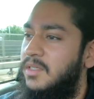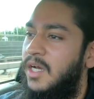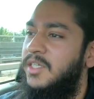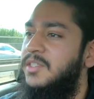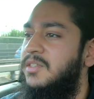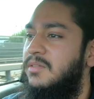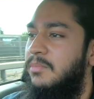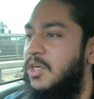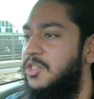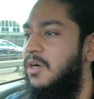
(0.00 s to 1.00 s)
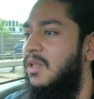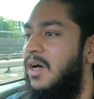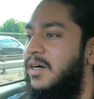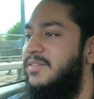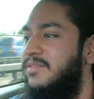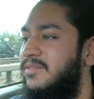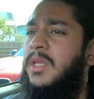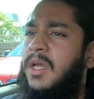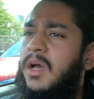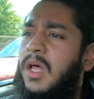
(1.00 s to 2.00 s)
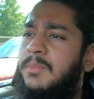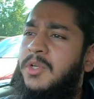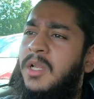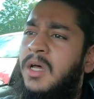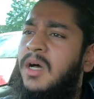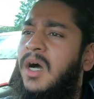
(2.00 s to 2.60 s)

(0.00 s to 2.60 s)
Nice, mashallah. But yeah, alhamdulillah,